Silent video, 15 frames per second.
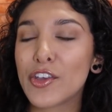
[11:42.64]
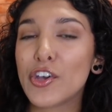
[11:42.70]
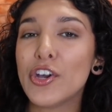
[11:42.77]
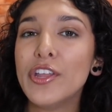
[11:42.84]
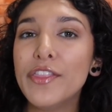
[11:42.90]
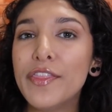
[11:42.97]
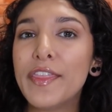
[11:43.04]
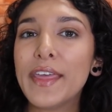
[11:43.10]

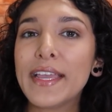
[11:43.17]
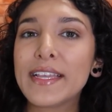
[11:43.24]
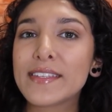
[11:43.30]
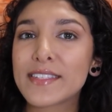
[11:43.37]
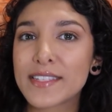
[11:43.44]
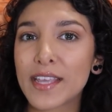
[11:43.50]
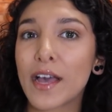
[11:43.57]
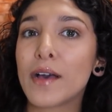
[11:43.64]
Good
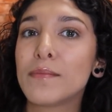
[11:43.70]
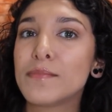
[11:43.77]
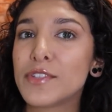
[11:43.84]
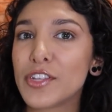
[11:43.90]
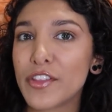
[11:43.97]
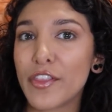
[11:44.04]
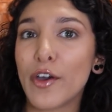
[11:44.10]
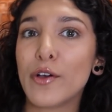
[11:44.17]
things come
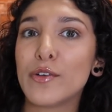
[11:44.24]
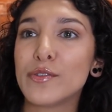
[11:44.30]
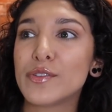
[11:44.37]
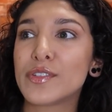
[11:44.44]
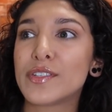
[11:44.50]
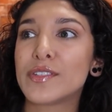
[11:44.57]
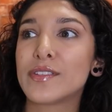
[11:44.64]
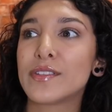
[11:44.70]
to
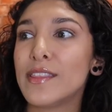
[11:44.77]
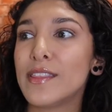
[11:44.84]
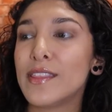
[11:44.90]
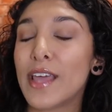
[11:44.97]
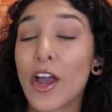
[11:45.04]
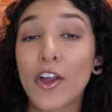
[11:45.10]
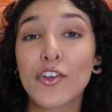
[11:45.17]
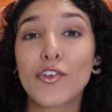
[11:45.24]
those
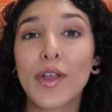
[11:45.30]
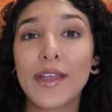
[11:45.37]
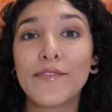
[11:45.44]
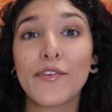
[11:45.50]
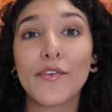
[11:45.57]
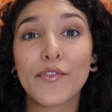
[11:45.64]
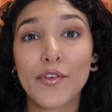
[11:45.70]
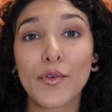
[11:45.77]
that are
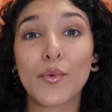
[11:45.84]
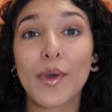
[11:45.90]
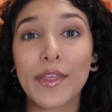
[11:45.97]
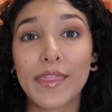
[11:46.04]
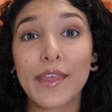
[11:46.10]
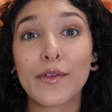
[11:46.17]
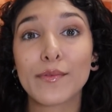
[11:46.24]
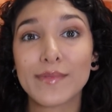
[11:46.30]
grateful for
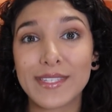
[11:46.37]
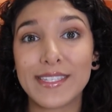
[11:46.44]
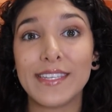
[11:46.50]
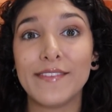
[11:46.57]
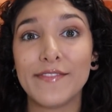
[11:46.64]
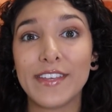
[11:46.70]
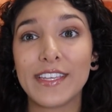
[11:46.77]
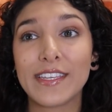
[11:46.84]
what they're
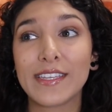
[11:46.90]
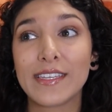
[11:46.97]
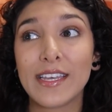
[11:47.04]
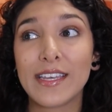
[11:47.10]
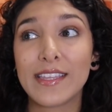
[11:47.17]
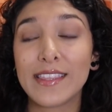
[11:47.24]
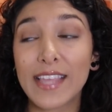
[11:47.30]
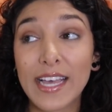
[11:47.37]
receiving.
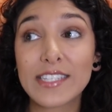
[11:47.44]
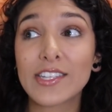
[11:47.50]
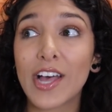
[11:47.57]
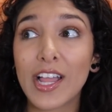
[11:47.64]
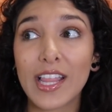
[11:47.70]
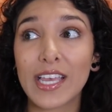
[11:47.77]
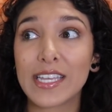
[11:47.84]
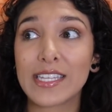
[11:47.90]
That's
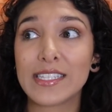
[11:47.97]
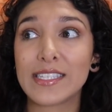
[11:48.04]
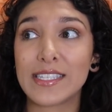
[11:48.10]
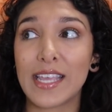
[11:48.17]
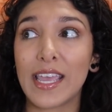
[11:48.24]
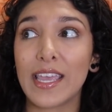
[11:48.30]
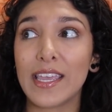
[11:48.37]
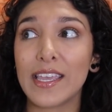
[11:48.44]
all I can
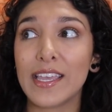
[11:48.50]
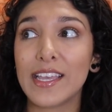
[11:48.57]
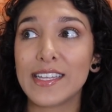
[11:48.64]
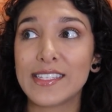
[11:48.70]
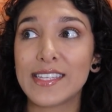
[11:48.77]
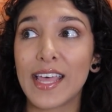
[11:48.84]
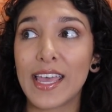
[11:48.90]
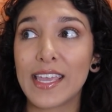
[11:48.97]
say.
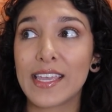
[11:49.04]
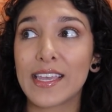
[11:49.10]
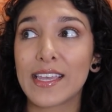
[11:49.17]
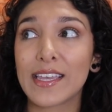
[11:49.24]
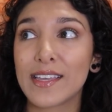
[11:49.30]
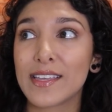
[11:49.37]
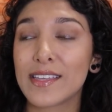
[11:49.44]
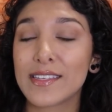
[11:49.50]
It's like
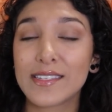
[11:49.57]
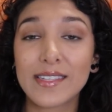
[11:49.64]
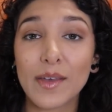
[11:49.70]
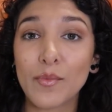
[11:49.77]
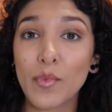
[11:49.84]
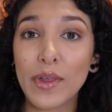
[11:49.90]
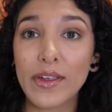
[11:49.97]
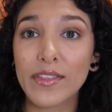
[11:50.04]

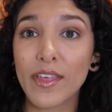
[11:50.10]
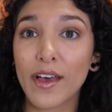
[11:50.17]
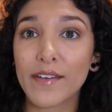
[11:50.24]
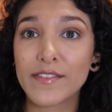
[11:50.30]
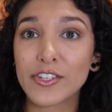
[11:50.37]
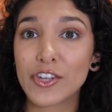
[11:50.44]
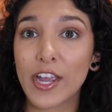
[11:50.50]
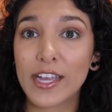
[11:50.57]
some weird law
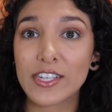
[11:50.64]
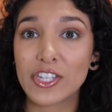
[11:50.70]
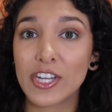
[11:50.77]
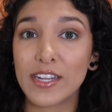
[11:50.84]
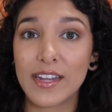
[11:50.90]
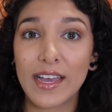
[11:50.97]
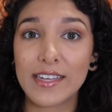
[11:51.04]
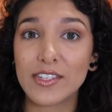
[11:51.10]
of
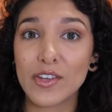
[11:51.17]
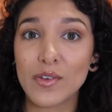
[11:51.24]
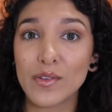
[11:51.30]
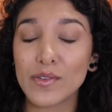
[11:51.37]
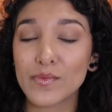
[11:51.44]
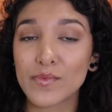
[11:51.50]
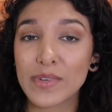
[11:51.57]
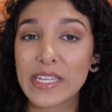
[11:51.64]
attraction. I
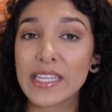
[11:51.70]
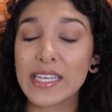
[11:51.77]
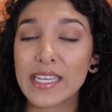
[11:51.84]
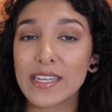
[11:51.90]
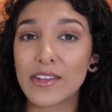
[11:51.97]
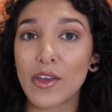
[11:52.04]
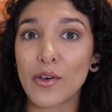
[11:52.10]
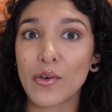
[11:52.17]
don't
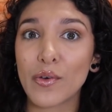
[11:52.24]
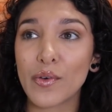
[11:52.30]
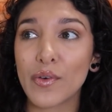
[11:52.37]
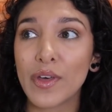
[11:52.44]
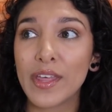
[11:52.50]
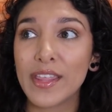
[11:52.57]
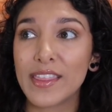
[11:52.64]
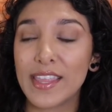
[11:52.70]
really
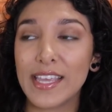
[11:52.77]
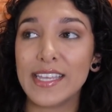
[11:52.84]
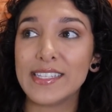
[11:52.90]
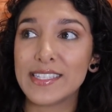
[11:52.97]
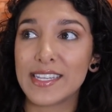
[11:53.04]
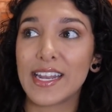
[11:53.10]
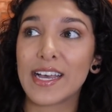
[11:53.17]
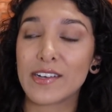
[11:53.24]
know the
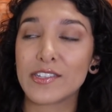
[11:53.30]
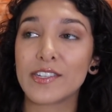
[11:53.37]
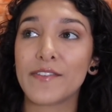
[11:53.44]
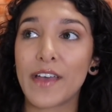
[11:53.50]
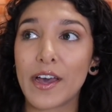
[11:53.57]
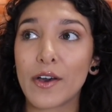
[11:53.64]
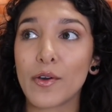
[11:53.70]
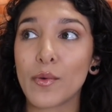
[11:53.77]
ins and outs of
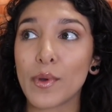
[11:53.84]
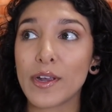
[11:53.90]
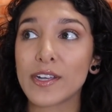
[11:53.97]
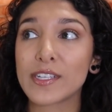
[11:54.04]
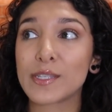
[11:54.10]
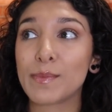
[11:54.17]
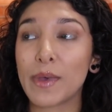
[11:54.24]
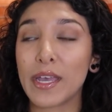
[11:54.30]
how it
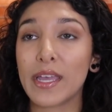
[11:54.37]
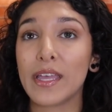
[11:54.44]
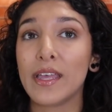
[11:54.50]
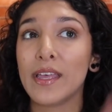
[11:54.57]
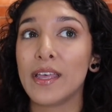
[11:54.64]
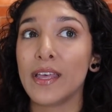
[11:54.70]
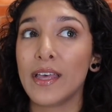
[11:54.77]
works, but